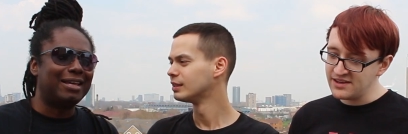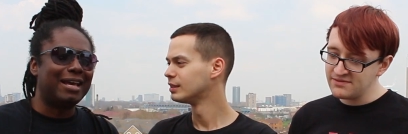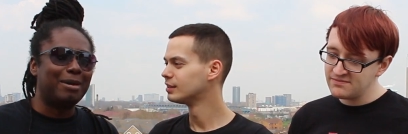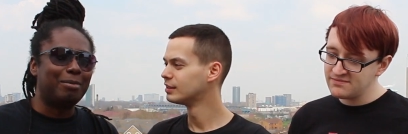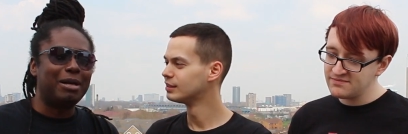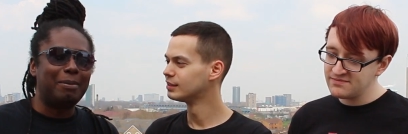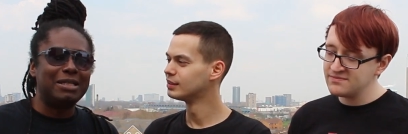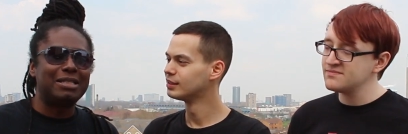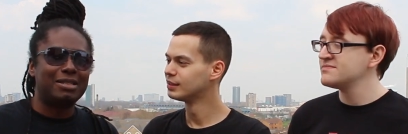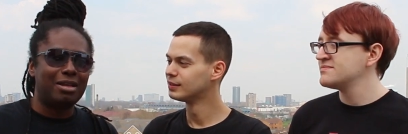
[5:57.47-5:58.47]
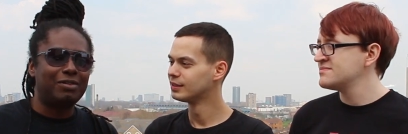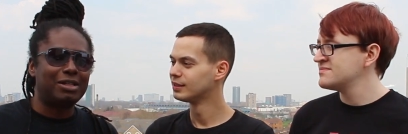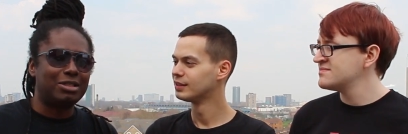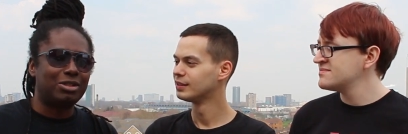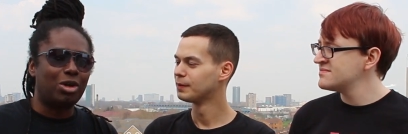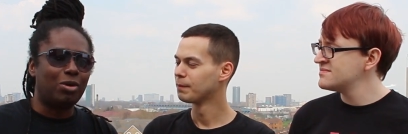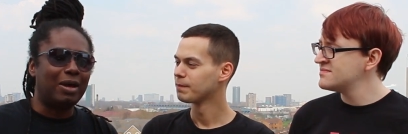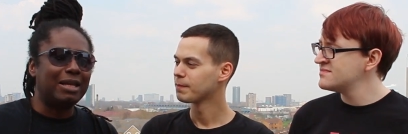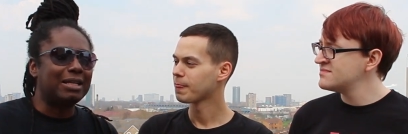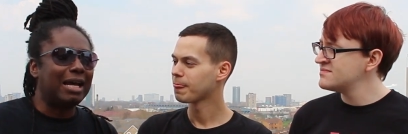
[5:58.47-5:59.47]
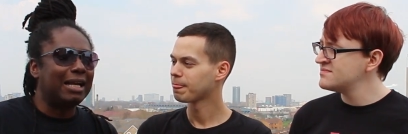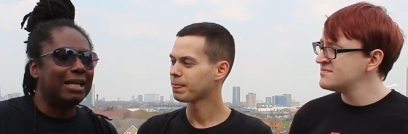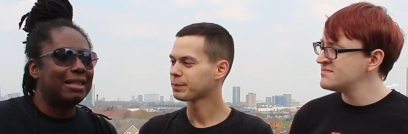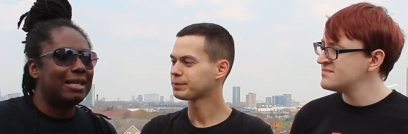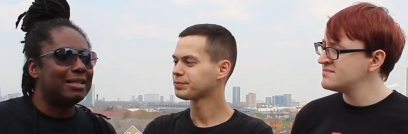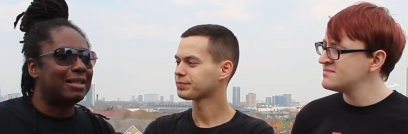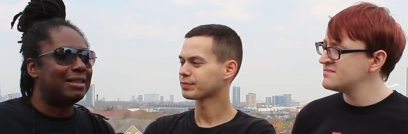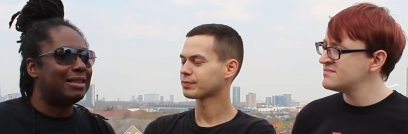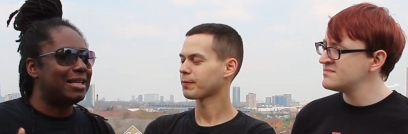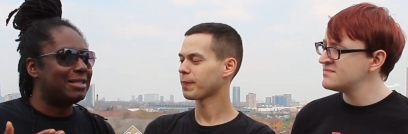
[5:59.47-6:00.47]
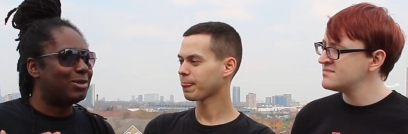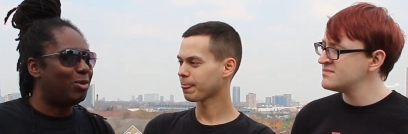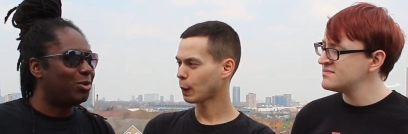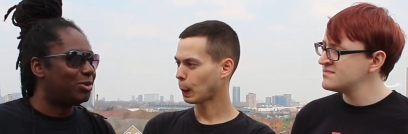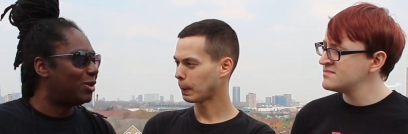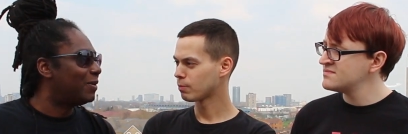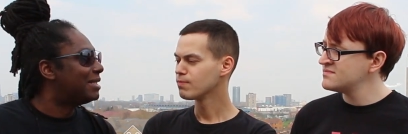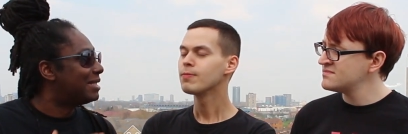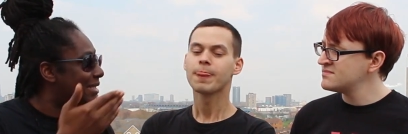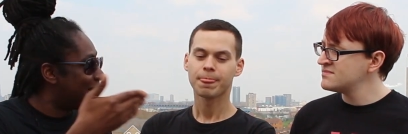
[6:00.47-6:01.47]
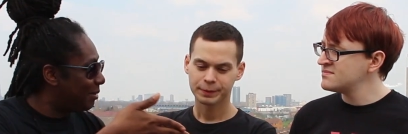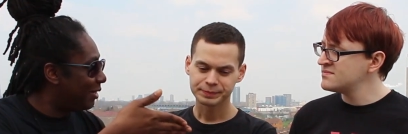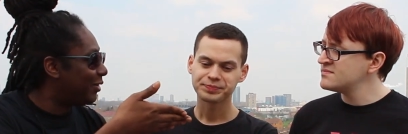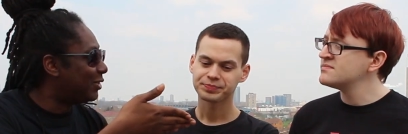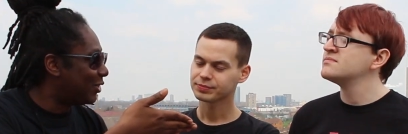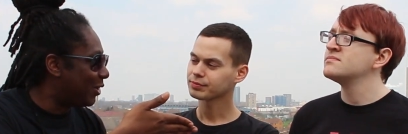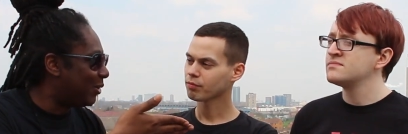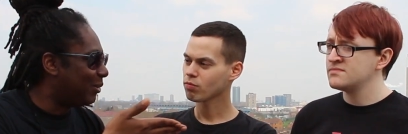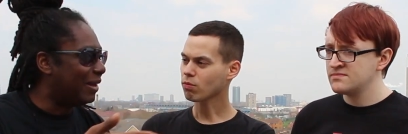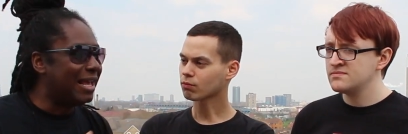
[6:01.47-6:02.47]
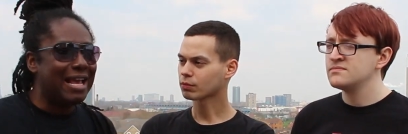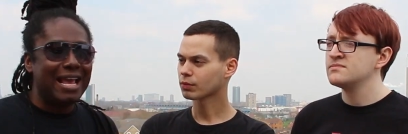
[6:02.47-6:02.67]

Speaker 1: yeah, but I mean, deservedly so. And and I think that this also is similar in tone,